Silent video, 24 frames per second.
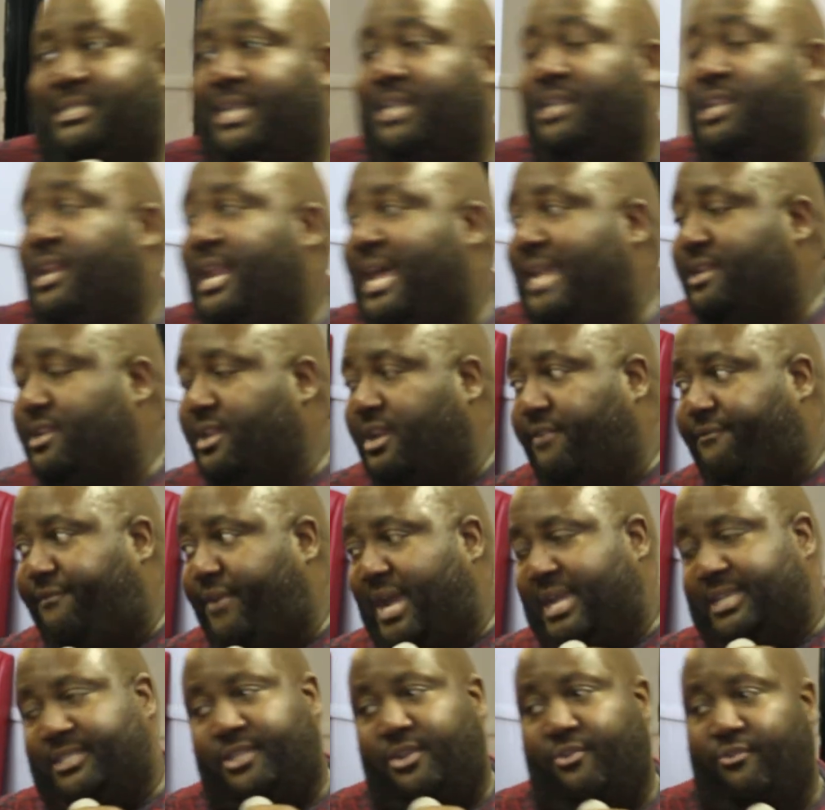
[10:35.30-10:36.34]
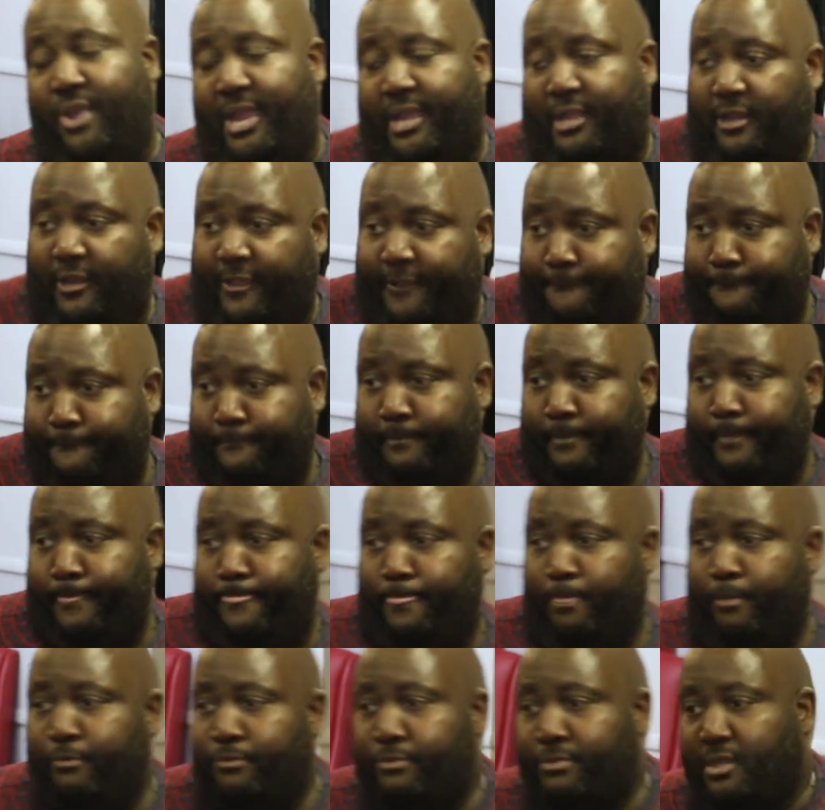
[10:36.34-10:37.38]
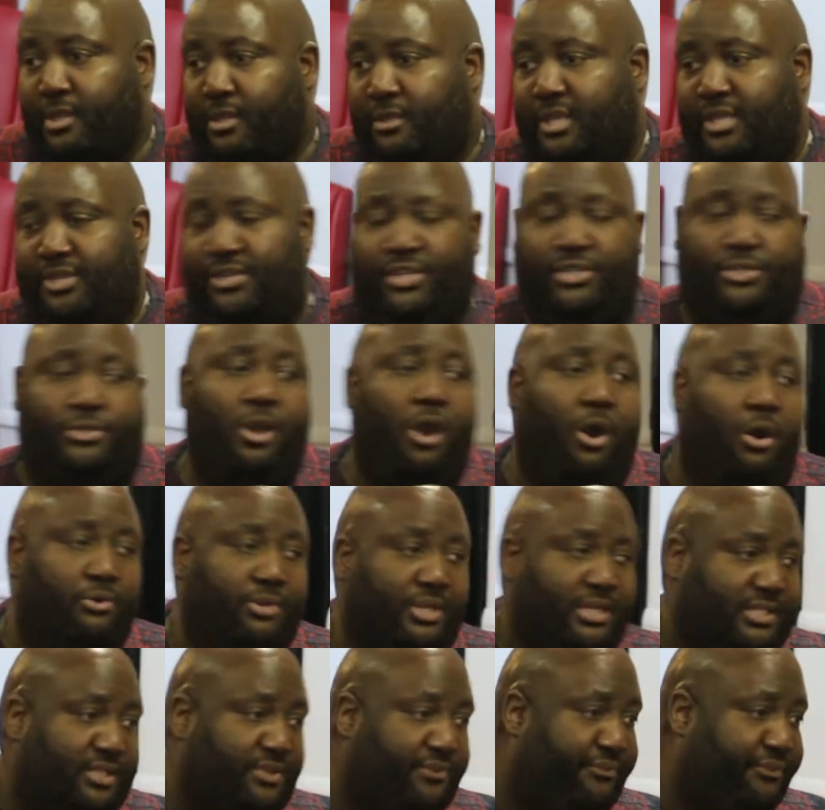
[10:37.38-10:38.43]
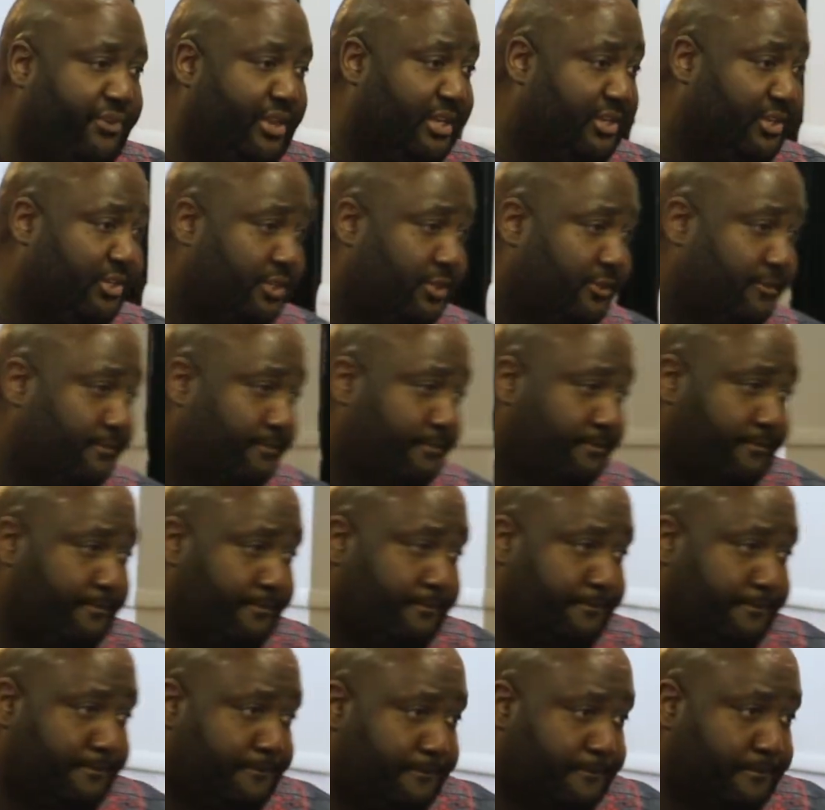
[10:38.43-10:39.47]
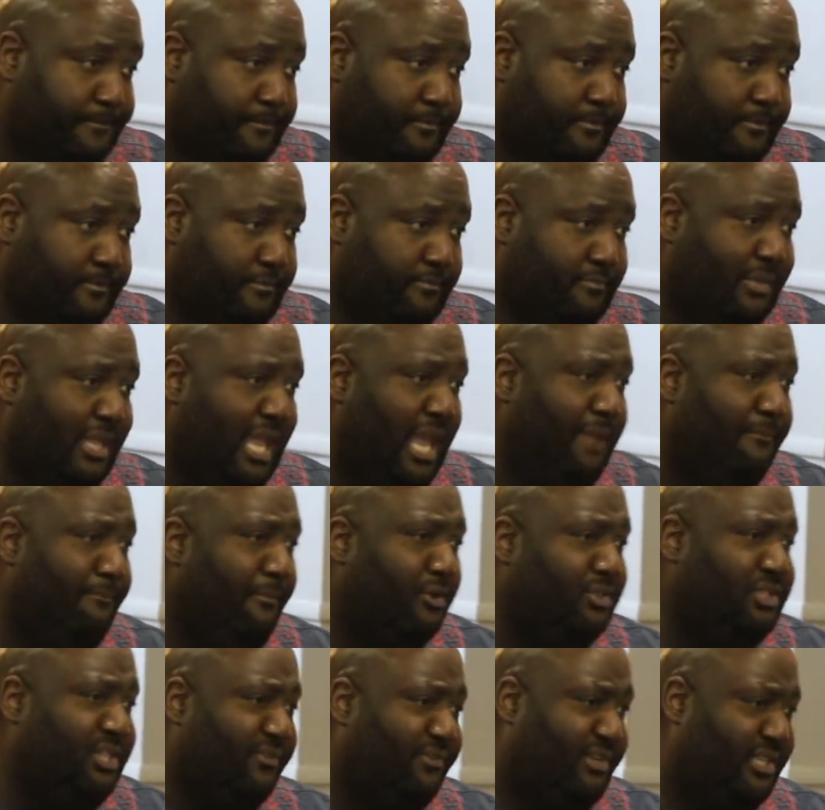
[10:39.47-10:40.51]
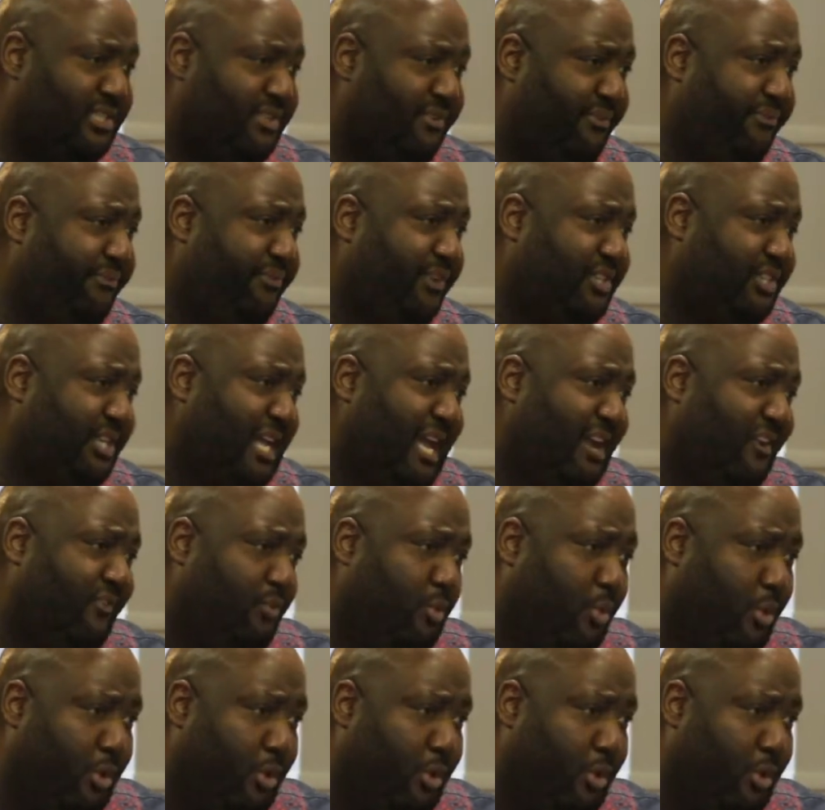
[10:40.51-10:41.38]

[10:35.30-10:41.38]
they didn't identify us correctly. They just called us a fish. And most of us are fish out of